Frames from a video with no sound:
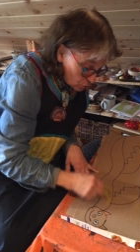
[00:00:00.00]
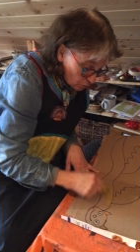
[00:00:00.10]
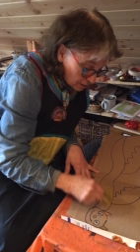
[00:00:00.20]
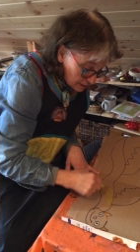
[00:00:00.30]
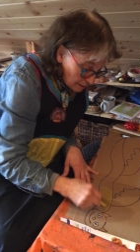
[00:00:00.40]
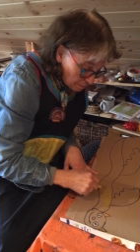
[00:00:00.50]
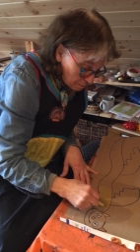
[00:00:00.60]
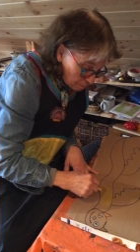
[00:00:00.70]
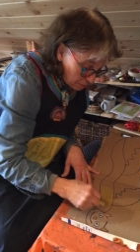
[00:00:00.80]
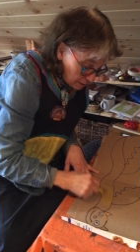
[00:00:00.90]
do
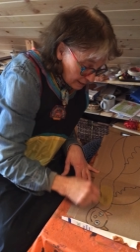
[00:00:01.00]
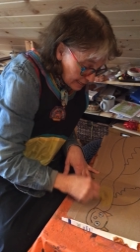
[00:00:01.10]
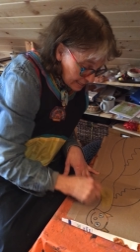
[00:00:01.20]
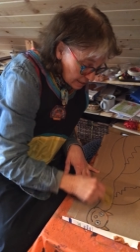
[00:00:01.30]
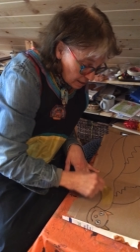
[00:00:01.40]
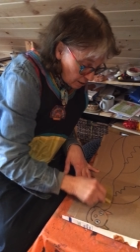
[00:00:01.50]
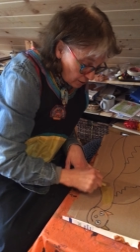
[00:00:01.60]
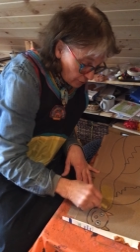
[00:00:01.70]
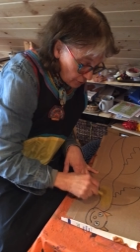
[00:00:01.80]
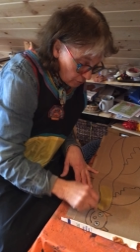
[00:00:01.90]
a plain
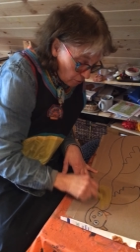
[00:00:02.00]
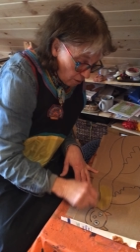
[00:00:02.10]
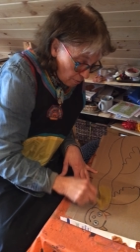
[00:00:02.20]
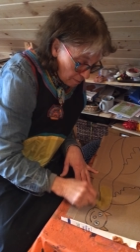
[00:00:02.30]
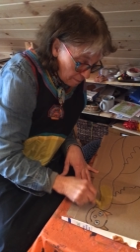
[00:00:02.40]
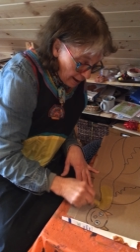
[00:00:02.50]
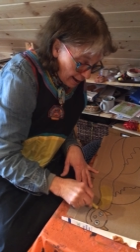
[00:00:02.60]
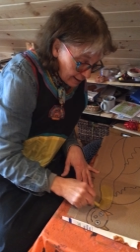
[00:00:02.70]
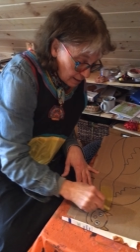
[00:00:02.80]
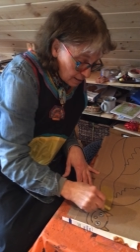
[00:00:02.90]
color on the back.
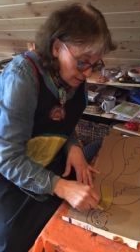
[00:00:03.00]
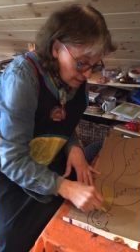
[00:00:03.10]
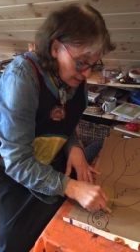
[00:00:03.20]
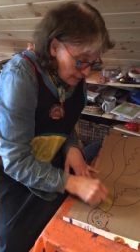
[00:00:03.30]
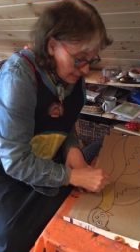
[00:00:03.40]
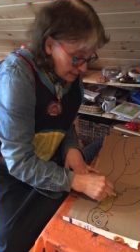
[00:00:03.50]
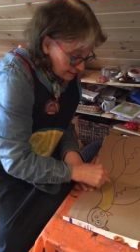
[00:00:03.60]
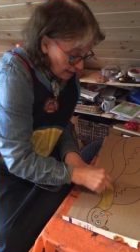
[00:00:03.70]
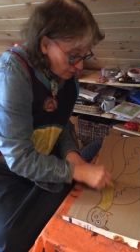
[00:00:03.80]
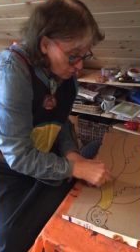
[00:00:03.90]
It's
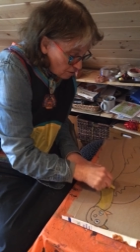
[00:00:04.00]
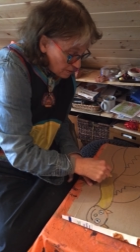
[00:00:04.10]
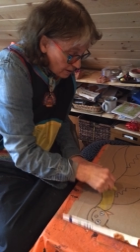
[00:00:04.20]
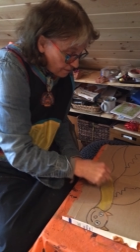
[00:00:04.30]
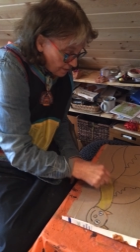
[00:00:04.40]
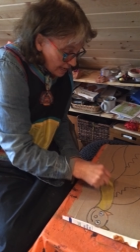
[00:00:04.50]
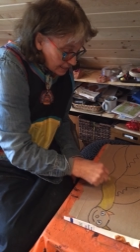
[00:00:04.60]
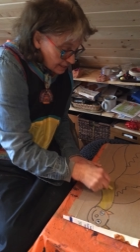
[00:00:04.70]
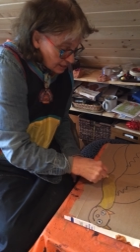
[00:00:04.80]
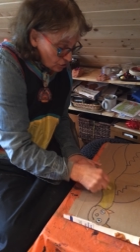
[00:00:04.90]
not going to be
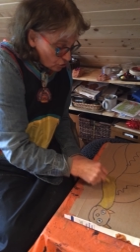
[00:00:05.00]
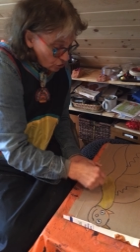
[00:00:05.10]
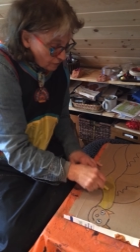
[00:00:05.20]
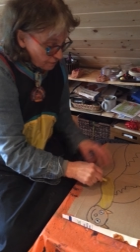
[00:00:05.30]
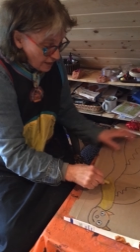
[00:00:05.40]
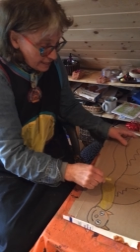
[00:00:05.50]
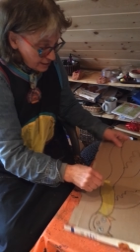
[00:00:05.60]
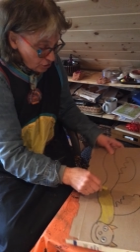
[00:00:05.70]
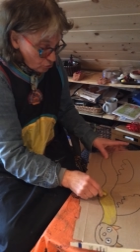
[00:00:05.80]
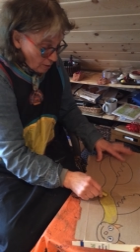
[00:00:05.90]
such a
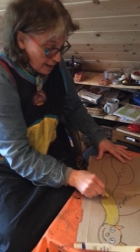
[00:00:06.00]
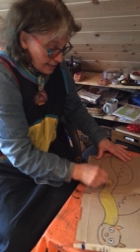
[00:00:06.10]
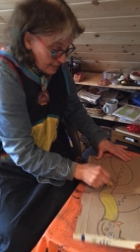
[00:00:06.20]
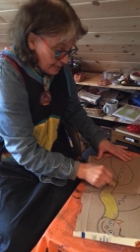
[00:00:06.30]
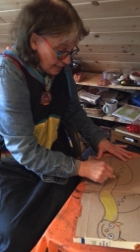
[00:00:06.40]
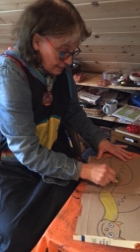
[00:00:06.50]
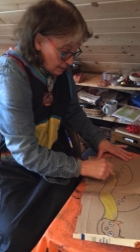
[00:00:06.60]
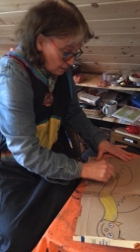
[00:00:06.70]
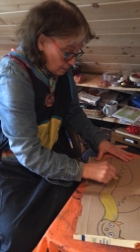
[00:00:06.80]
fancy dragon yet.